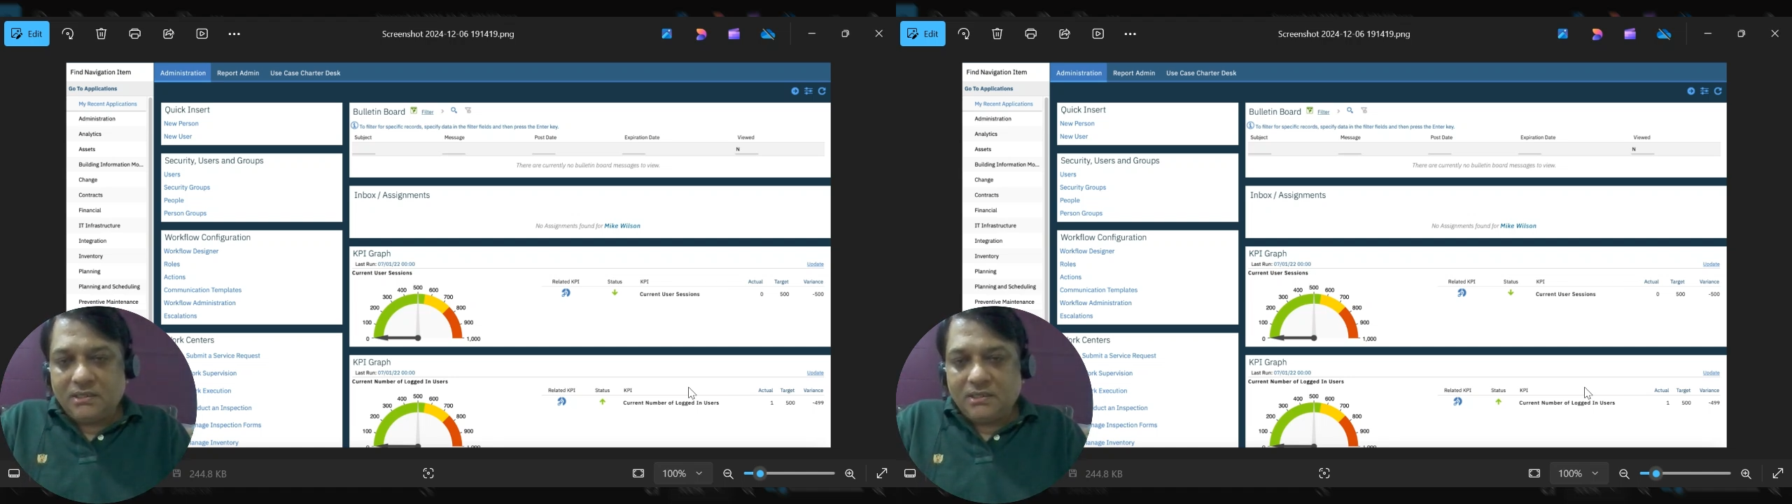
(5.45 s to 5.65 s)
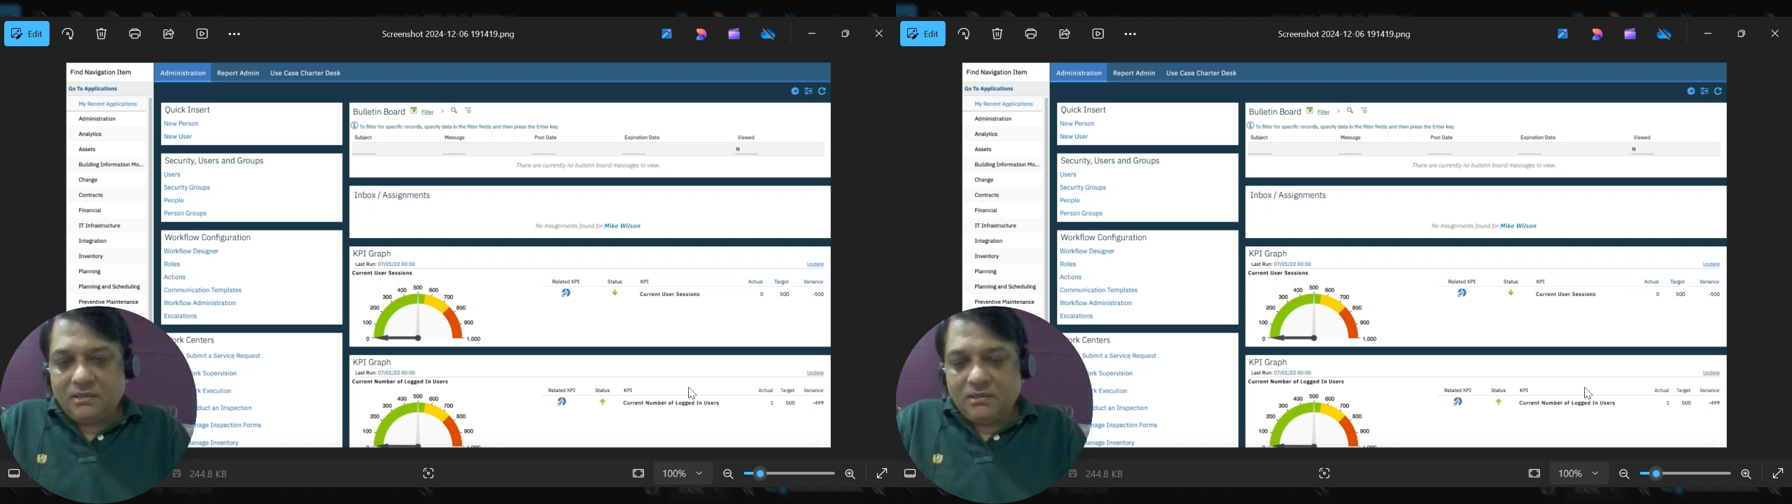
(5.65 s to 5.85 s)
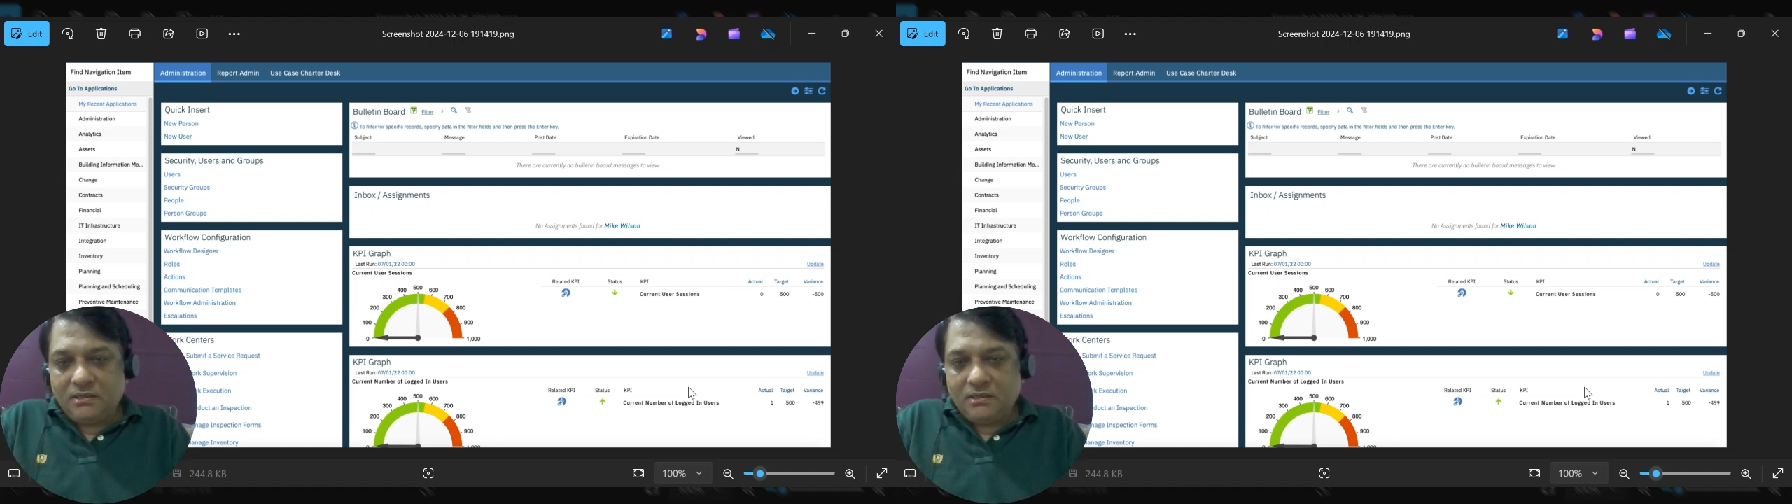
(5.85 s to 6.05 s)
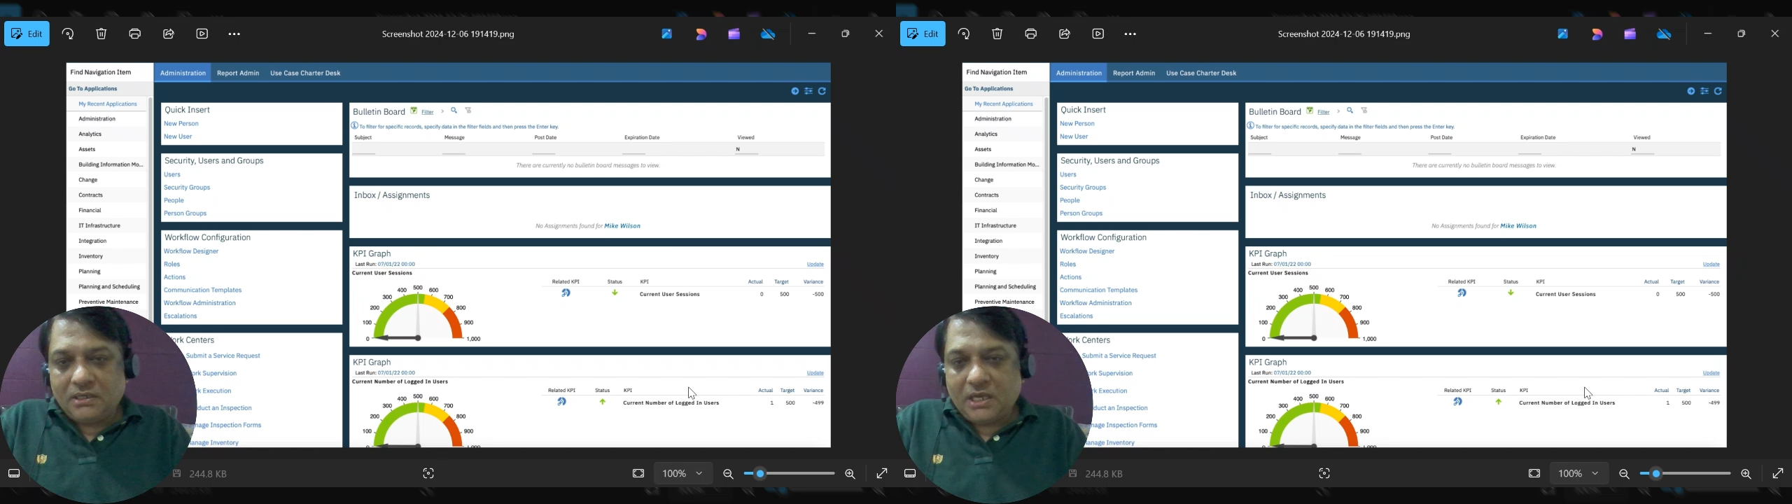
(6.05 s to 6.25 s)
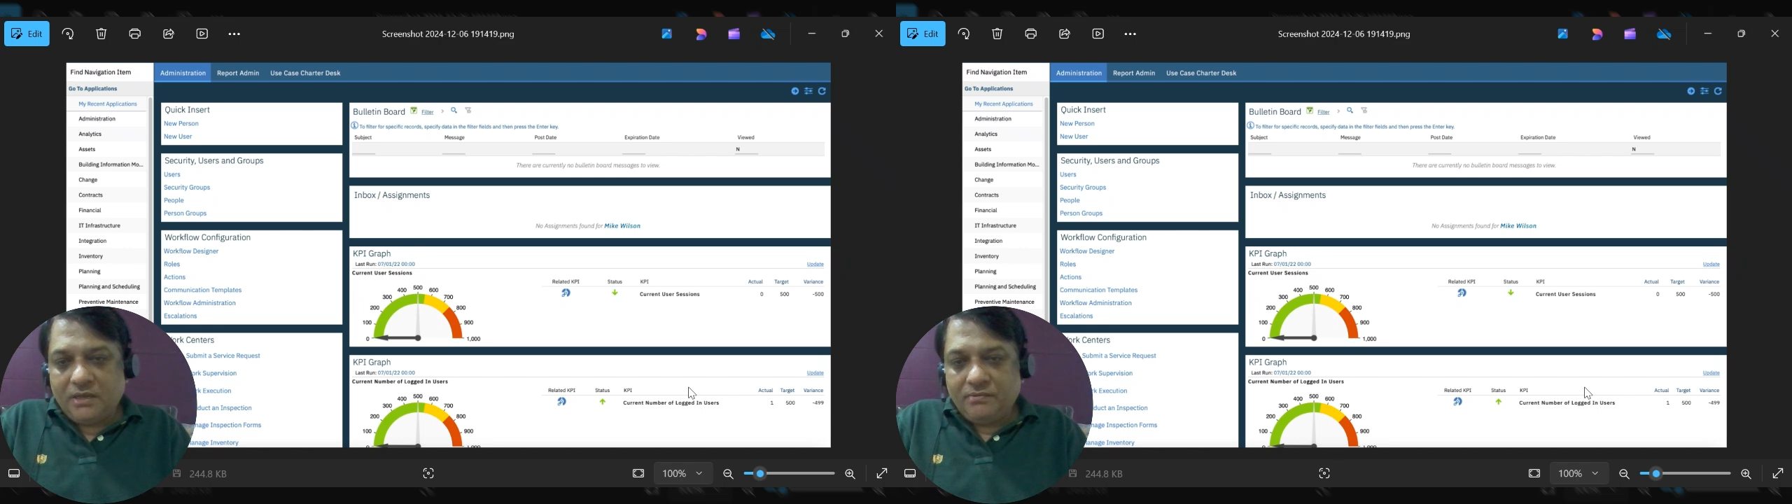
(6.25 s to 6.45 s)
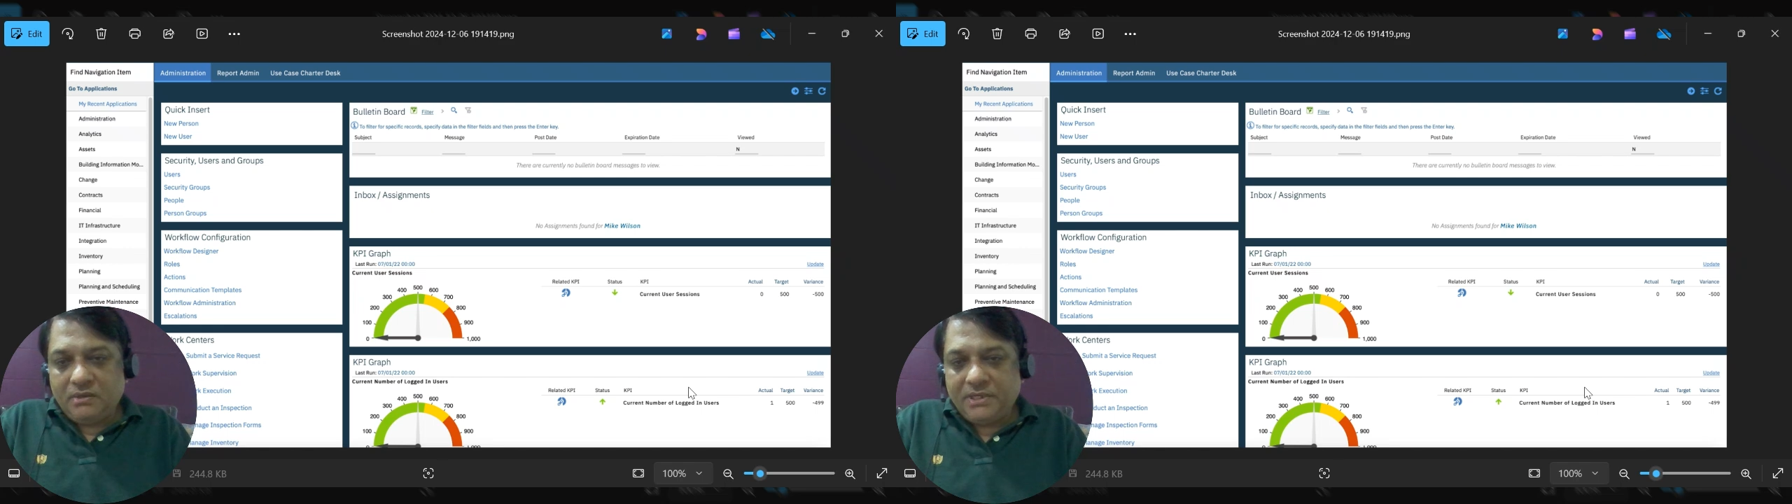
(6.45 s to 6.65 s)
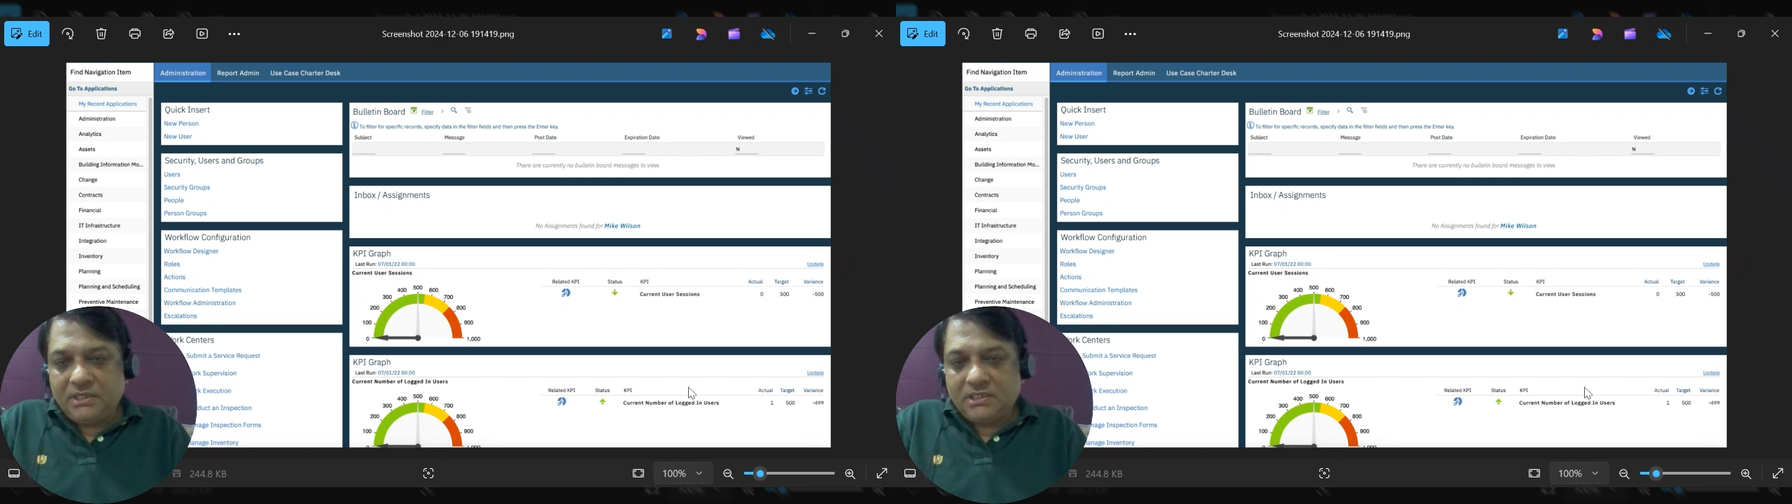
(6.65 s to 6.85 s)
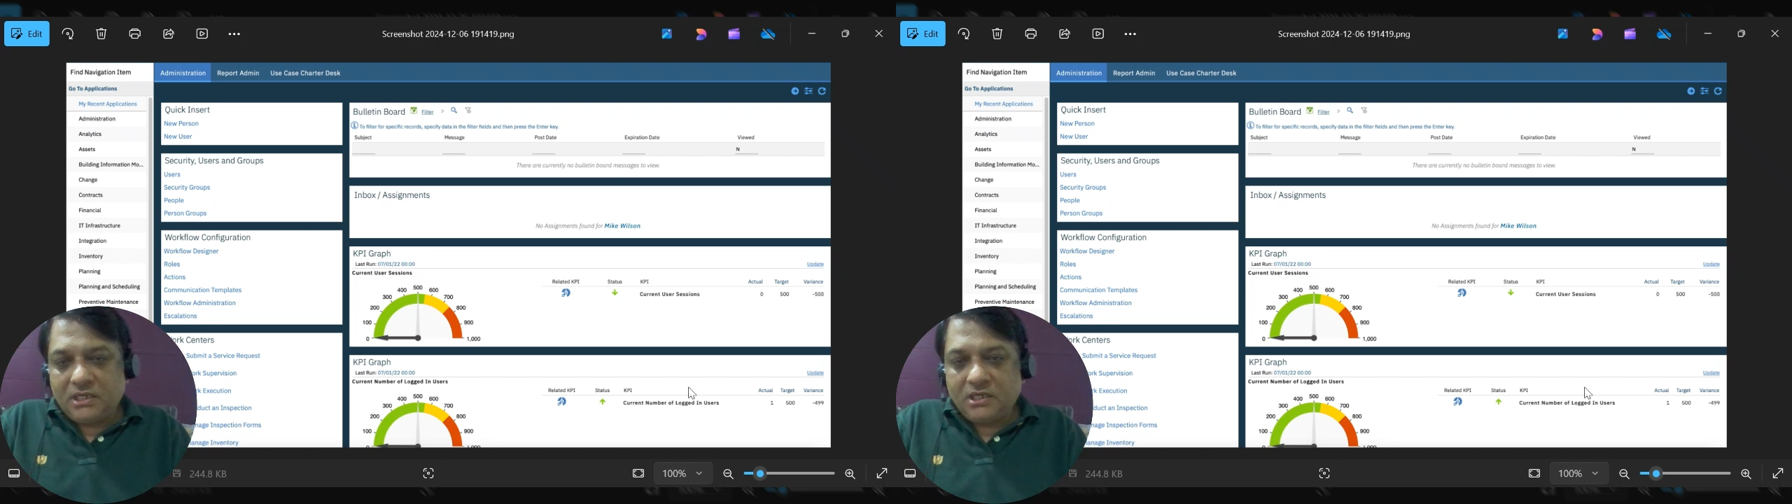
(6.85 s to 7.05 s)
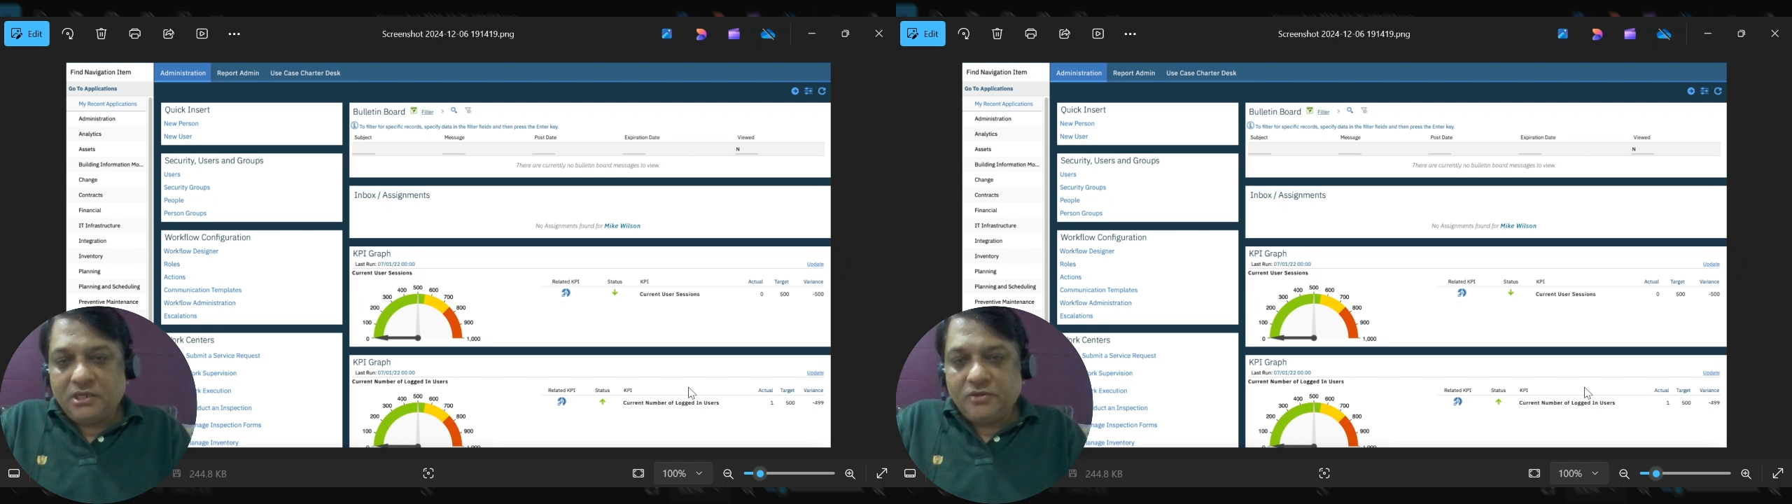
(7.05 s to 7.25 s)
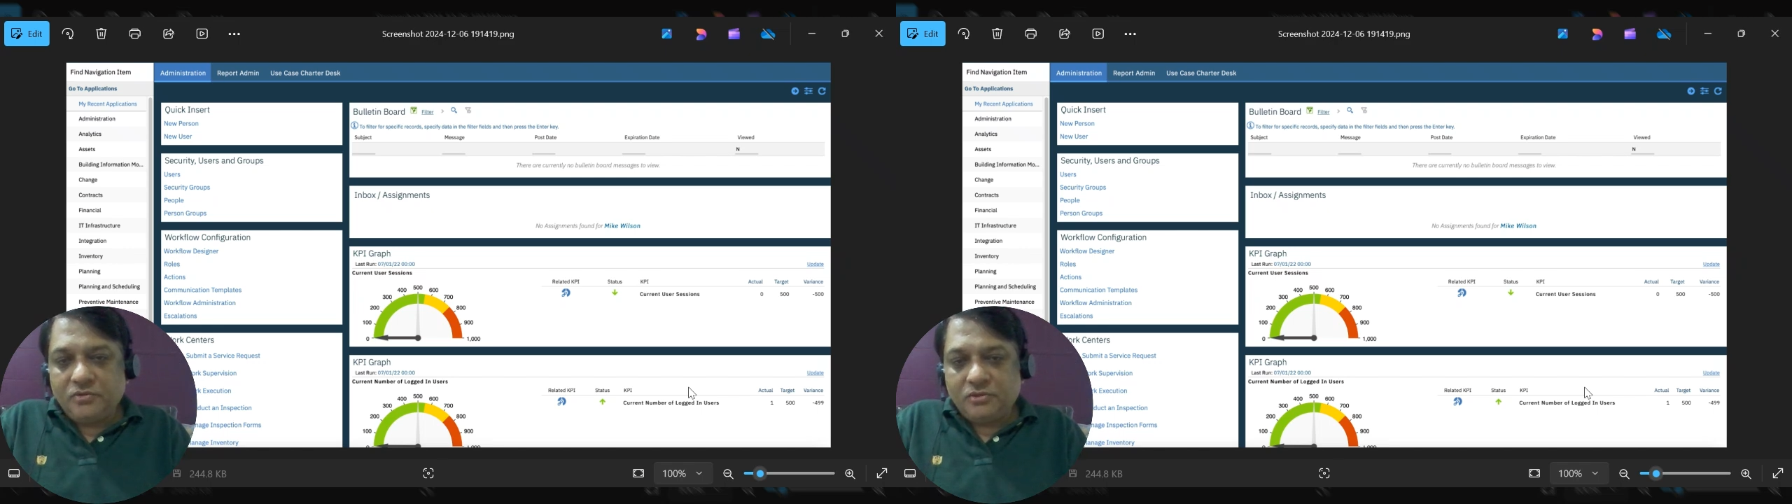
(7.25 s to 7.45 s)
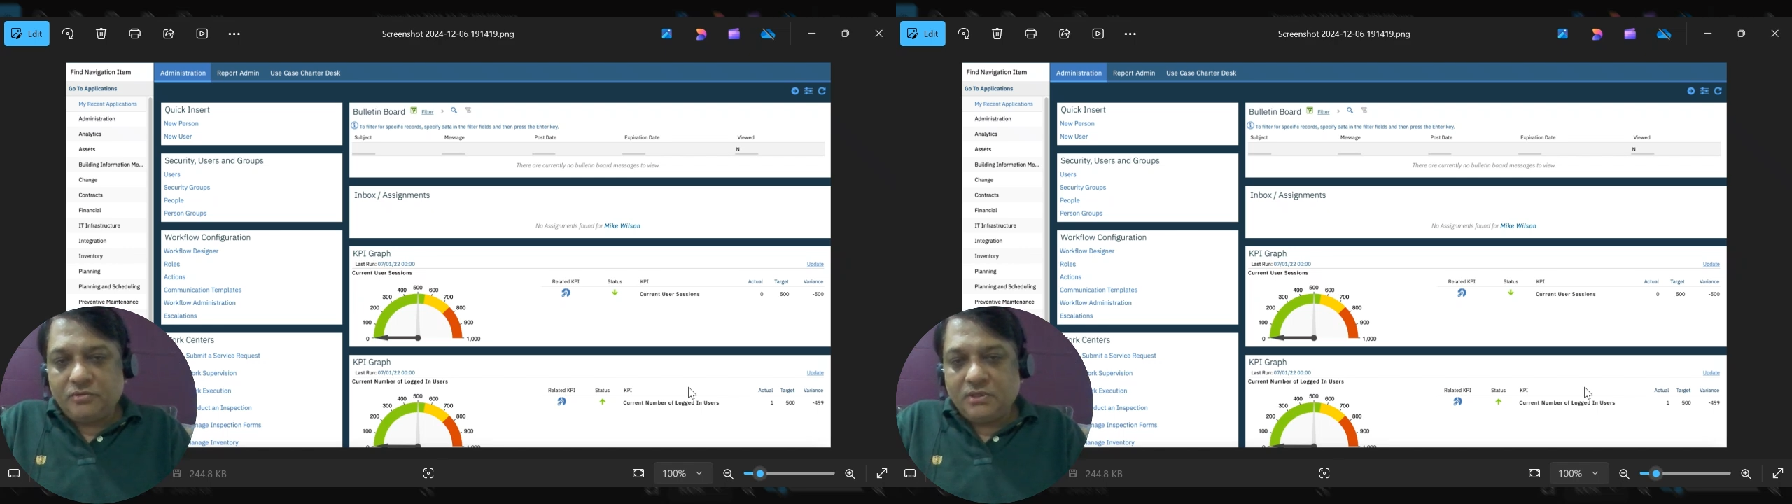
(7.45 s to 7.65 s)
I will be taking you through